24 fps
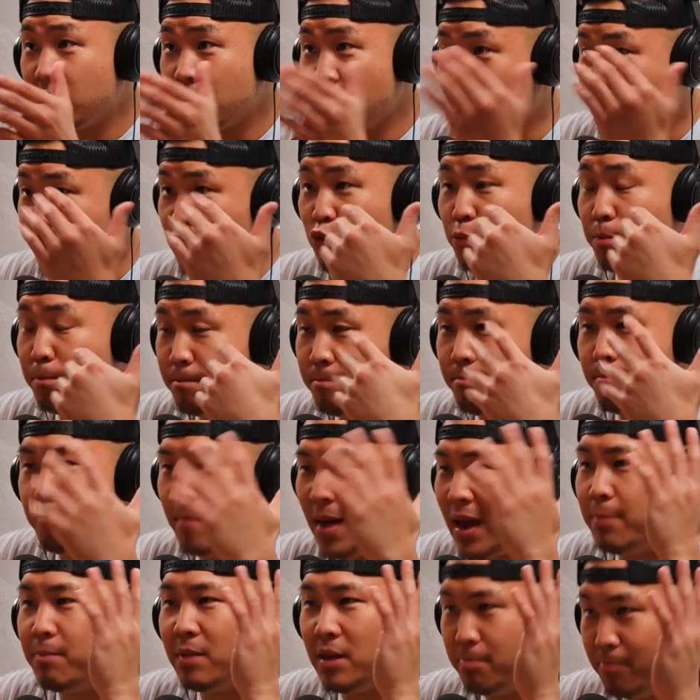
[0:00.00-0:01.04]
if you
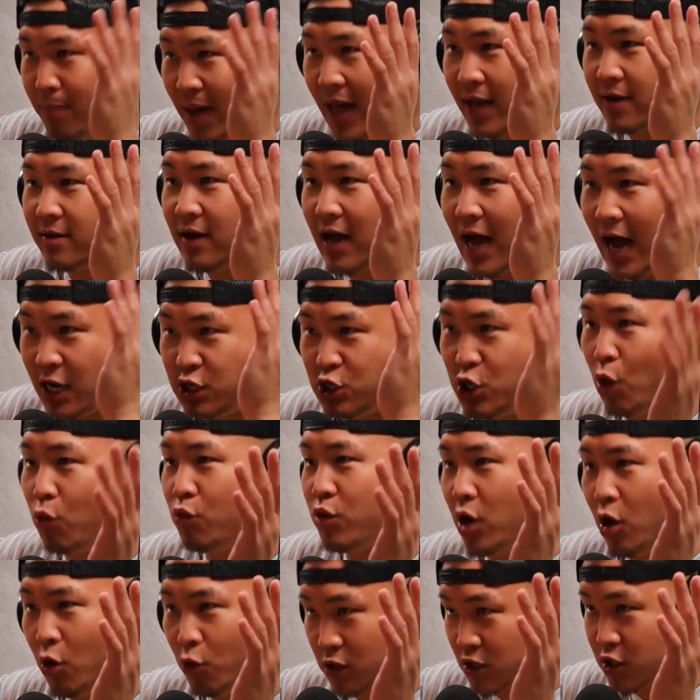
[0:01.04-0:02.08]
made me bet, I
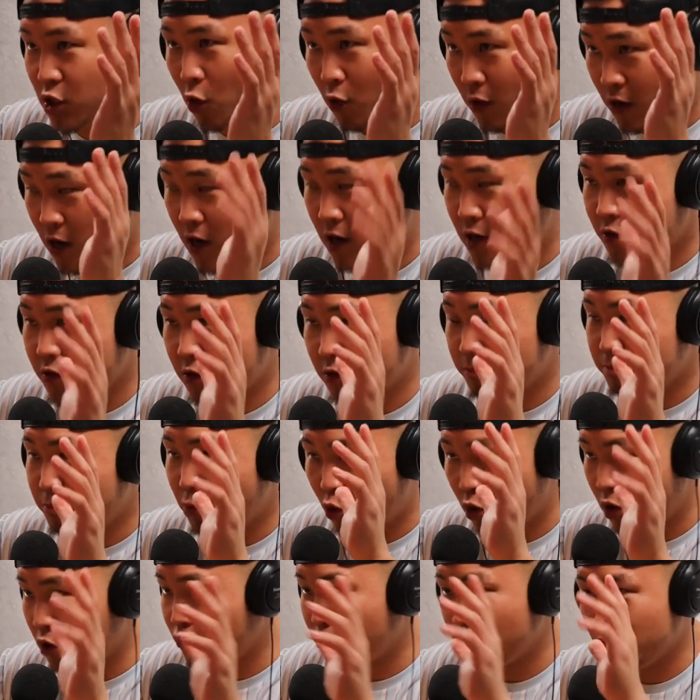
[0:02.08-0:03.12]
don't know what's going on in their
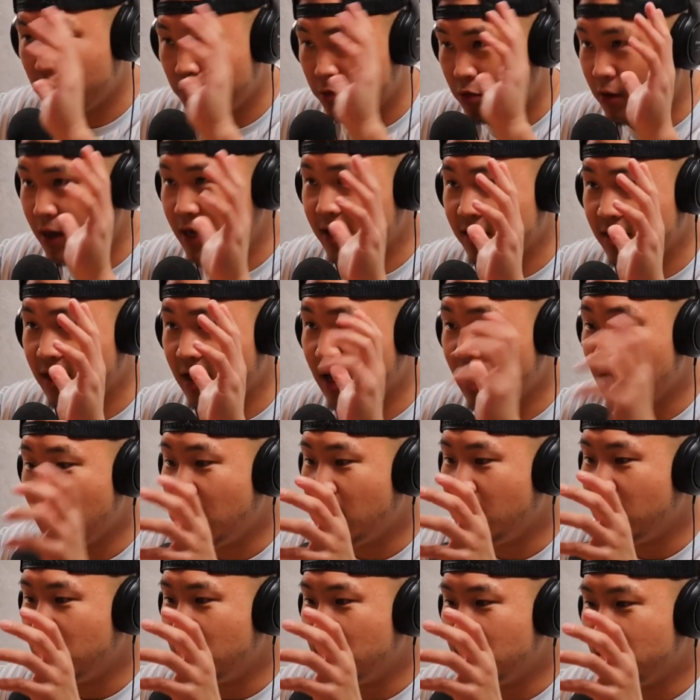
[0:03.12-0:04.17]
boardroom or anything.
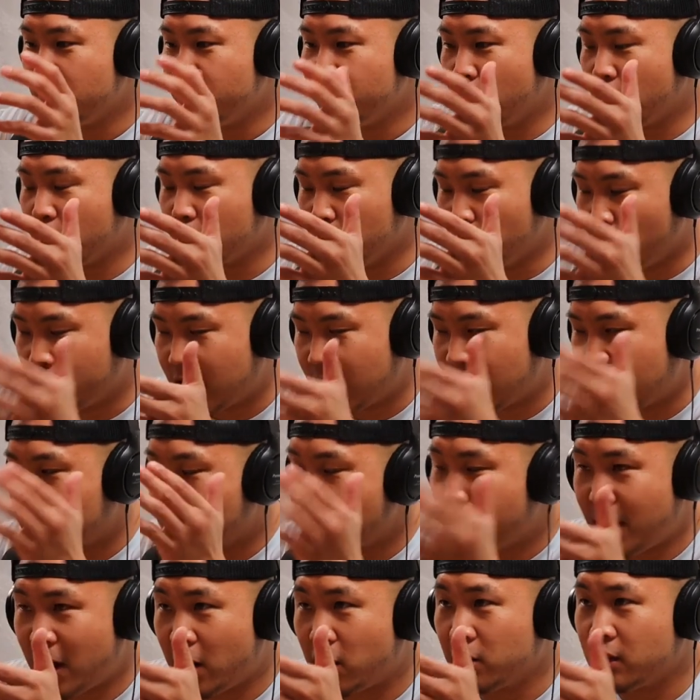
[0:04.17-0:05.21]
They're looking at
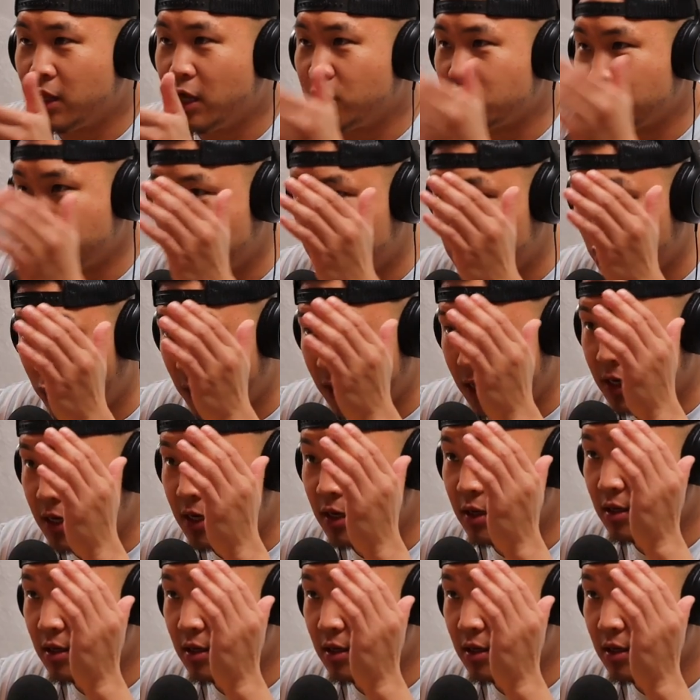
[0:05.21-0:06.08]
the parallels between